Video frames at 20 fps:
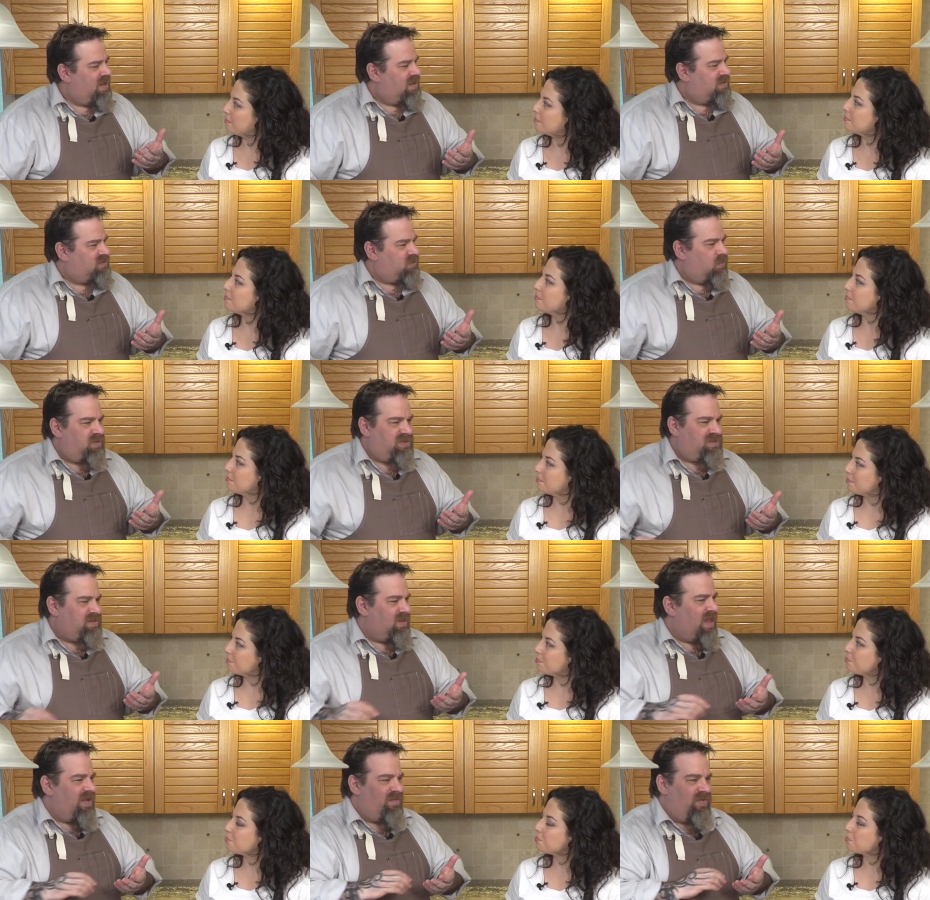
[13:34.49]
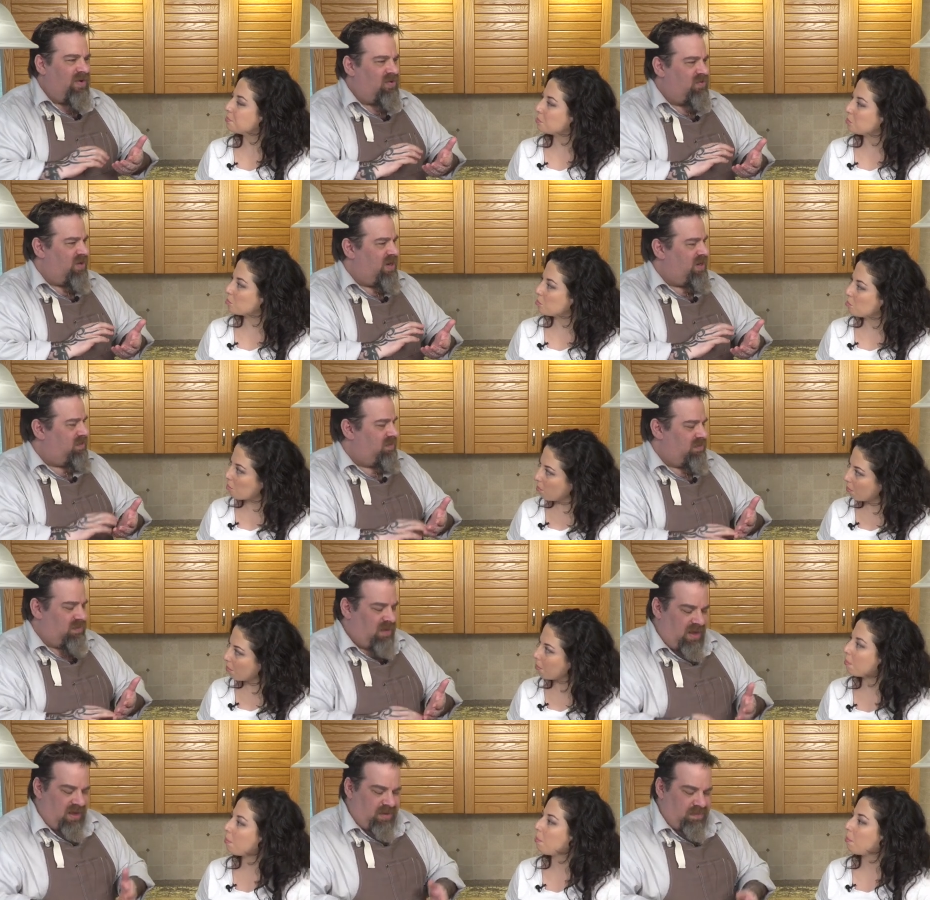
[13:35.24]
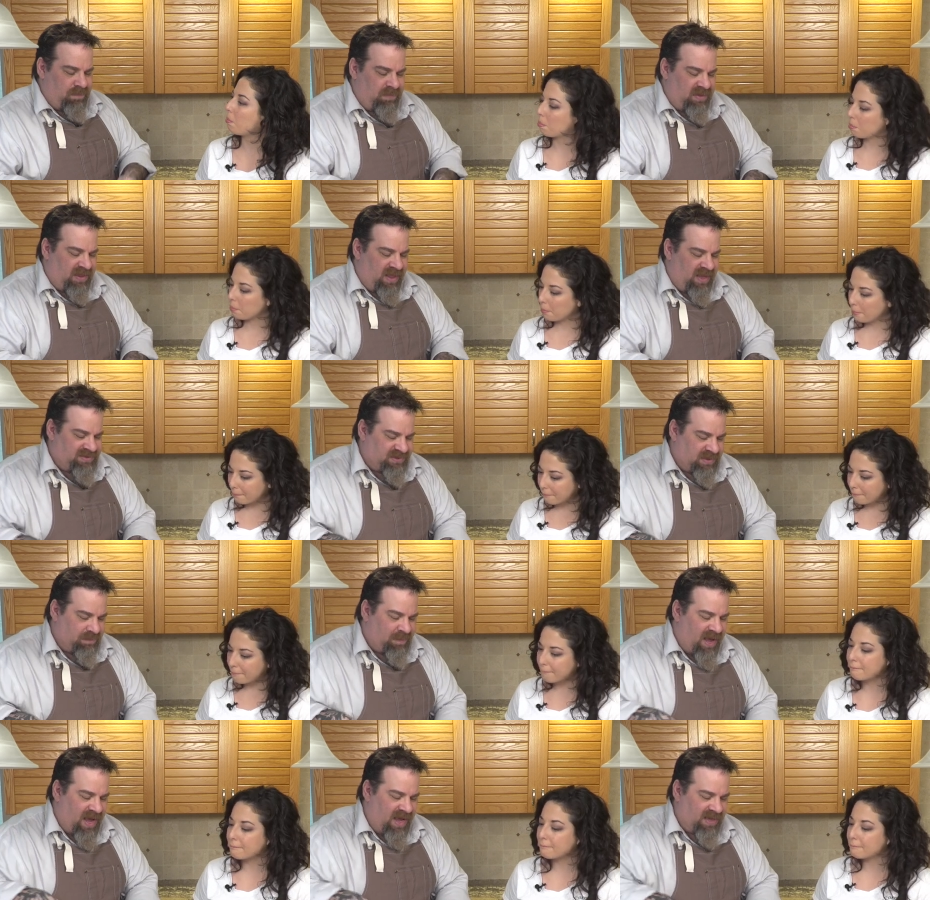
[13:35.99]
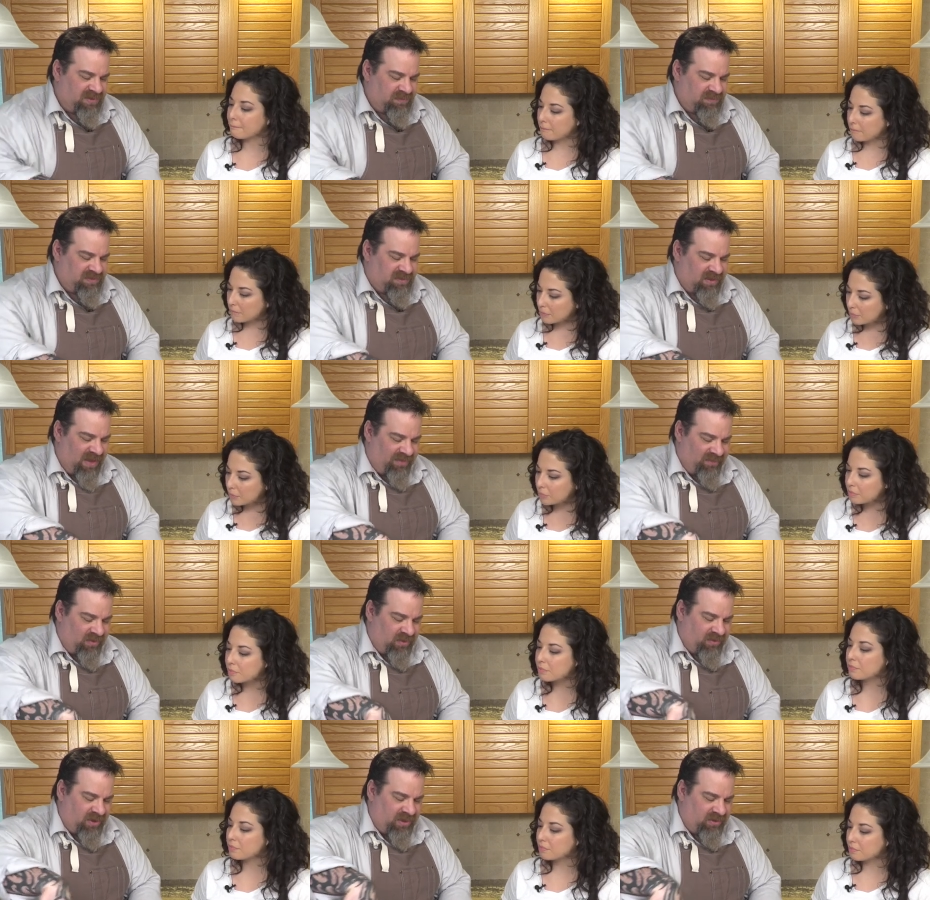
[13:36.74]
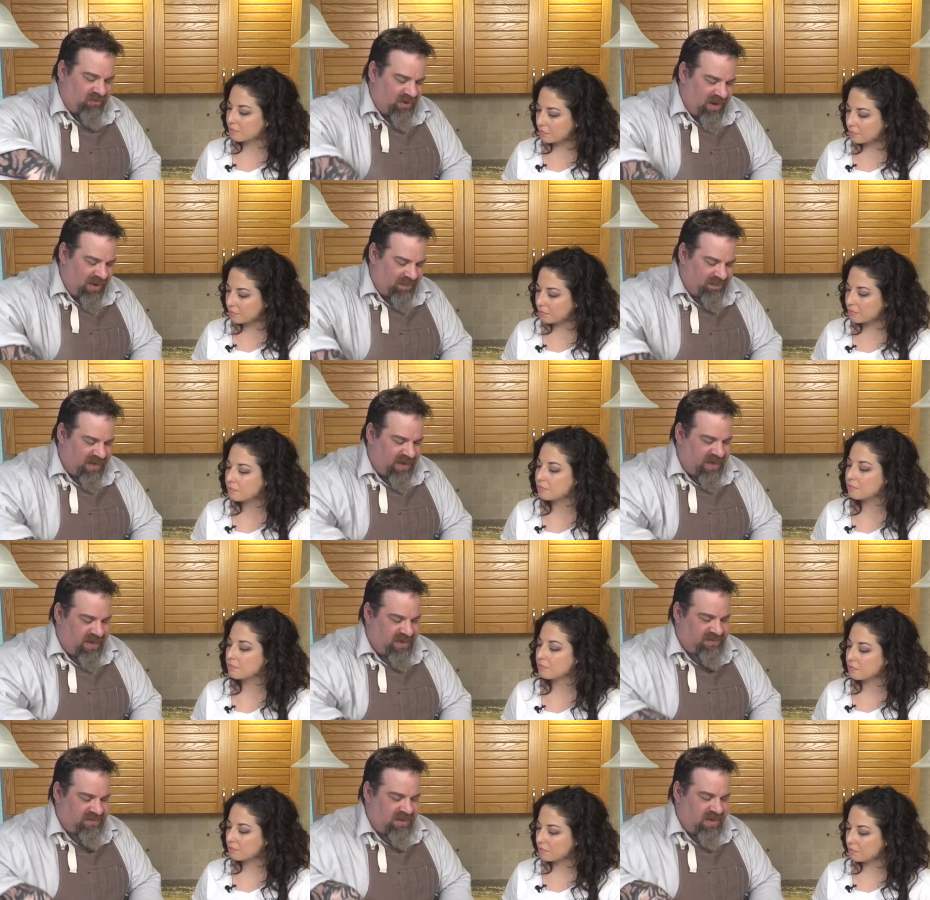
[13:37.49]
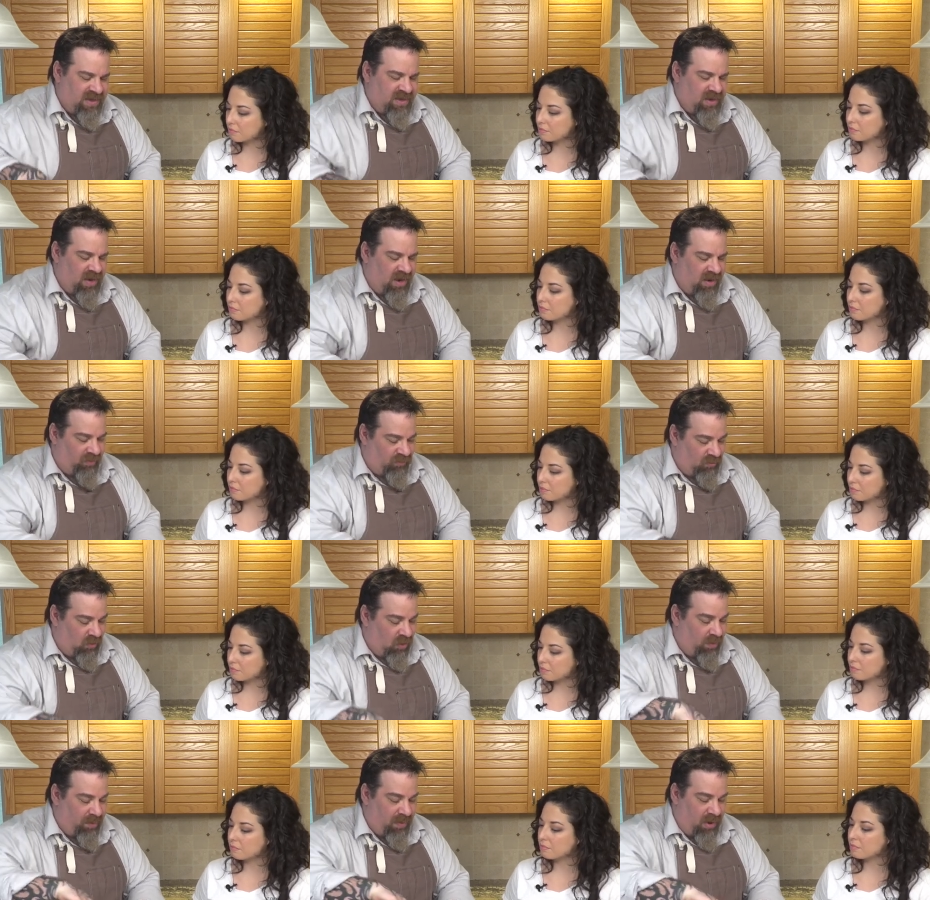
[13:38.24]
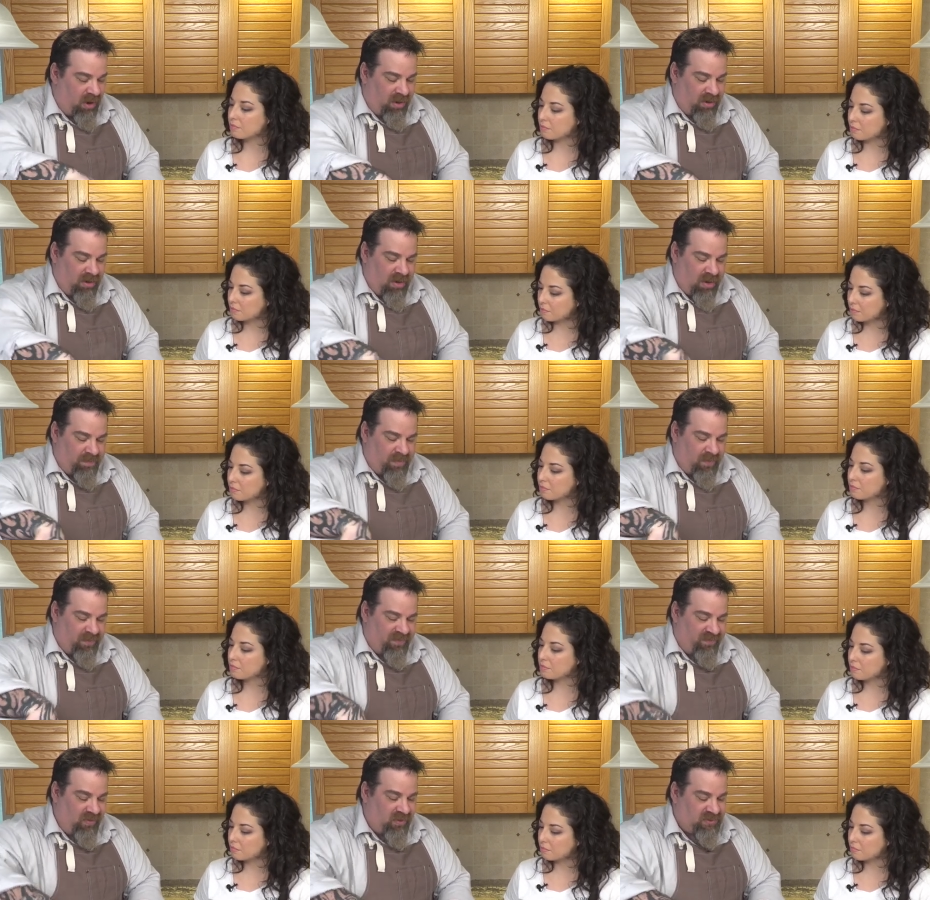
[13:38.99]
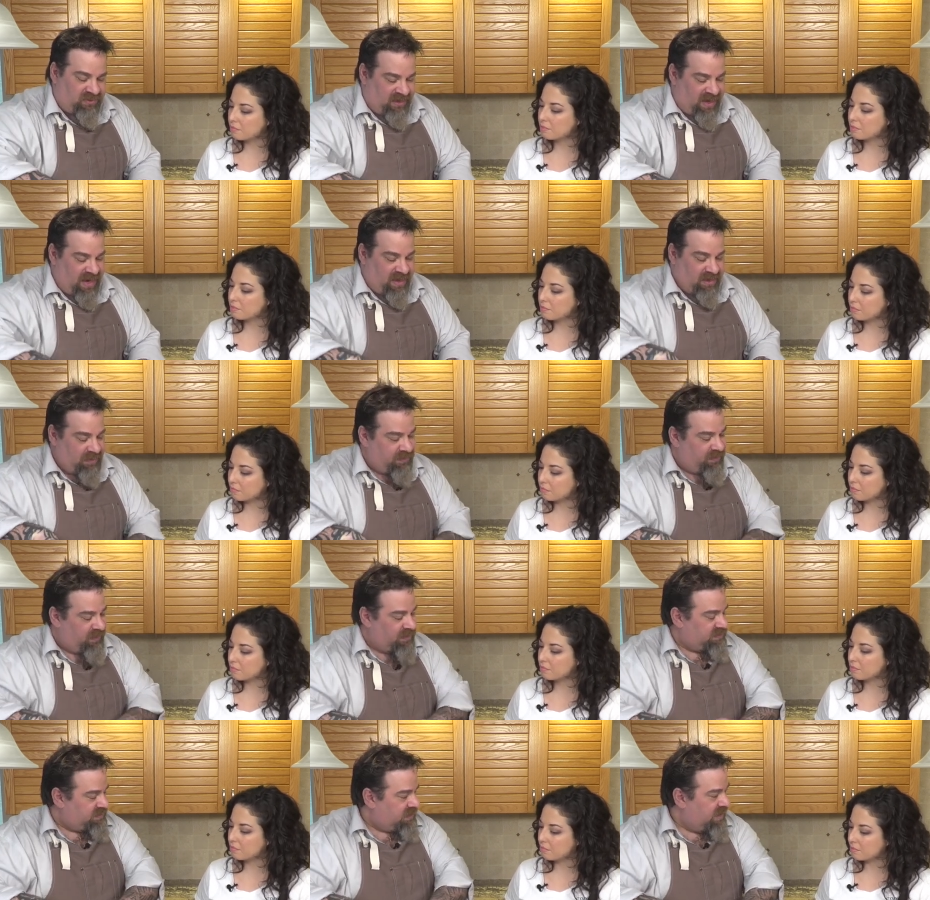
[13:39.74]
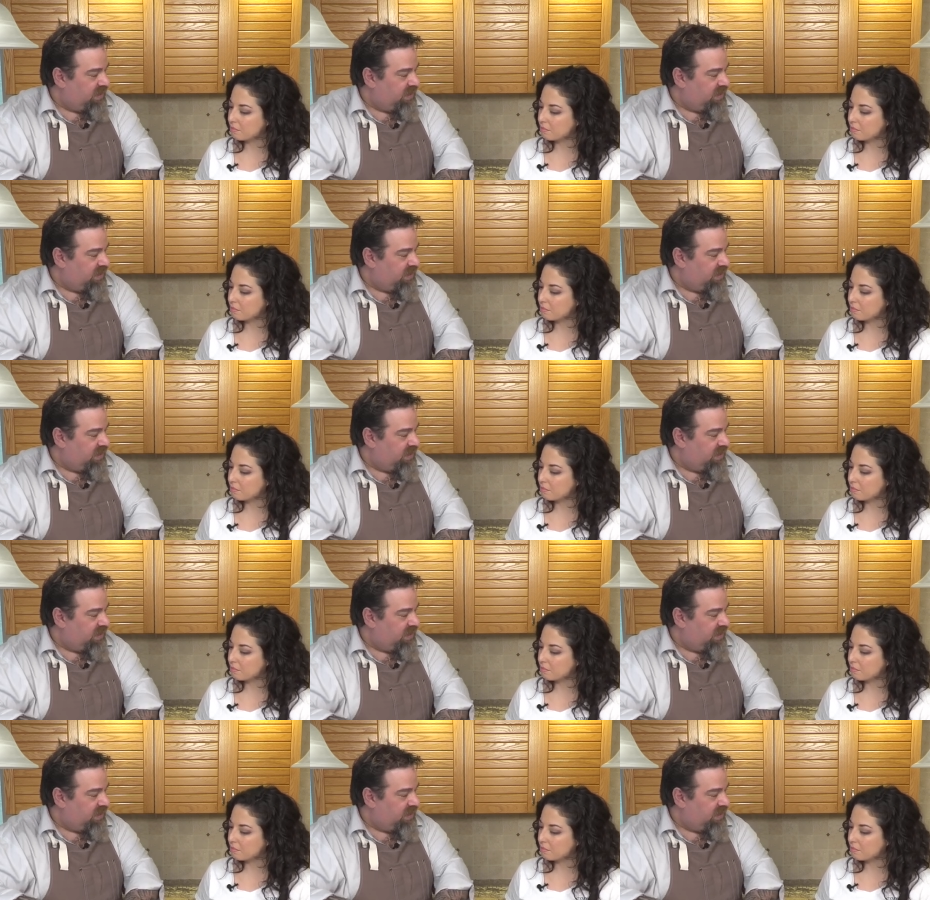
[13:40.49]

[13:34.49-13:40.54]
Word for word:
Speaker 1: So we still have our great uh, classic pots, we still have our great crab cakes, uh, raw bar, but we've also added things